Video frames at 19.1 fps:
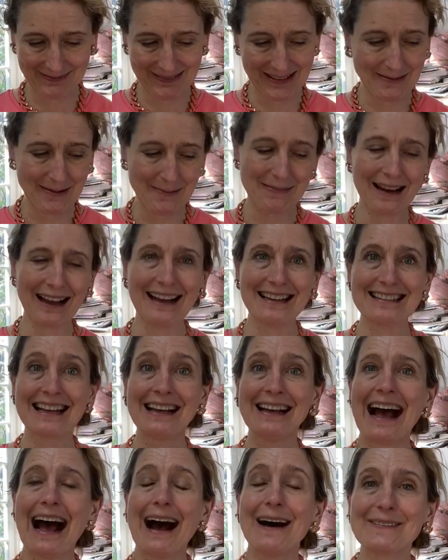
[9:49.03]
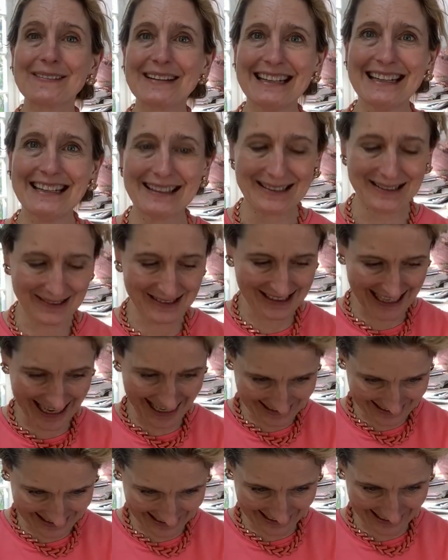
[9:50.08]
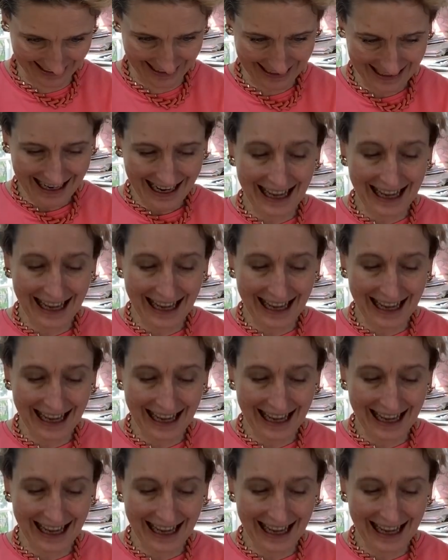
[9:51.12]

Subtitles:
replied Alvin enthusiastically.